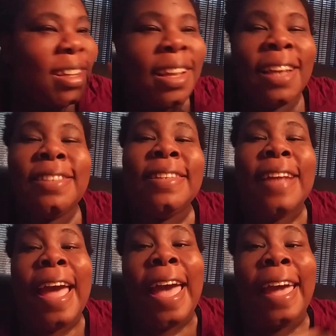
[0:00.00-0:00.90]

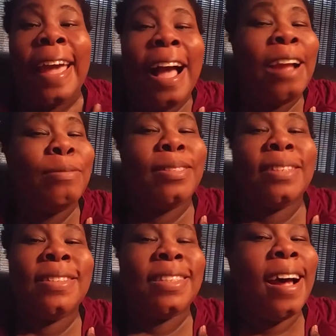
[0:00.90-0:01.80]
yesterday, I am
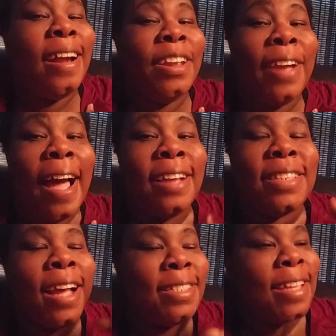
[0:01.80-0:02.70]
so sorry, you
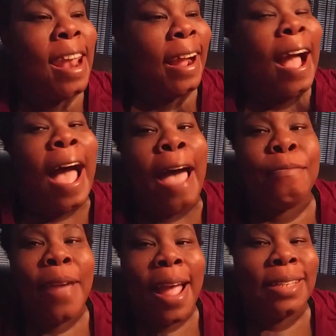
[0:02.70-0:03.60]
guys. I sound like a
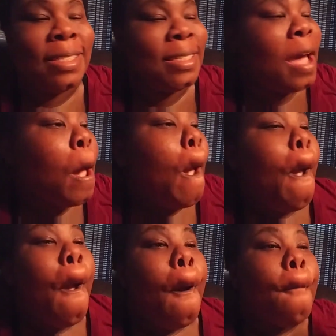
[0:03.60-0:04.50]
hot mess,
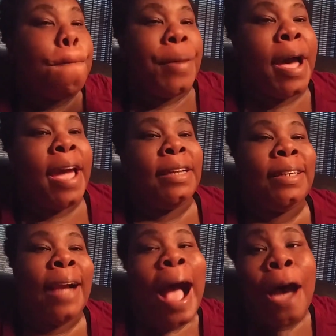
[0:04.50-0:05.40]
but
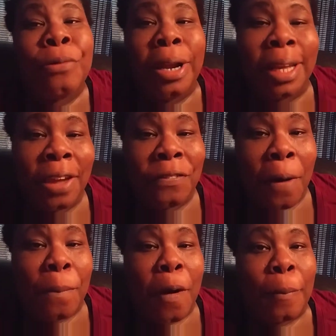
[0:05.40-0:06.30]
God wouldn't give
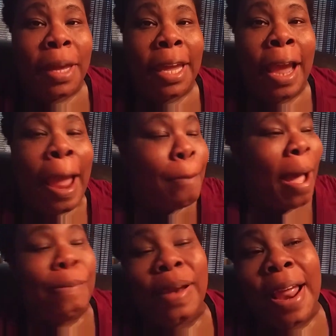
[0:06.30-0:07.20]
up on me and
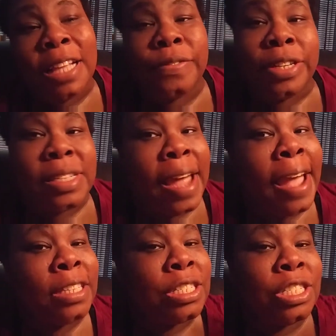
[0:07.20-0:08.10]
my plans for
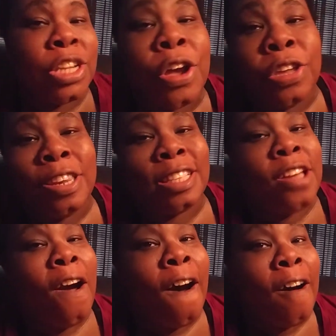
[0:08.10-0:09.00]
today to show you this
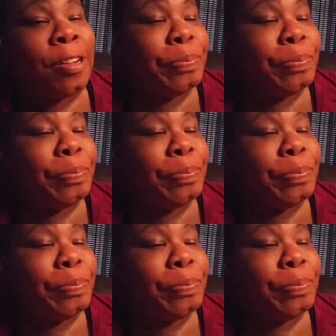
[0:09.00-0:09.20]
haul.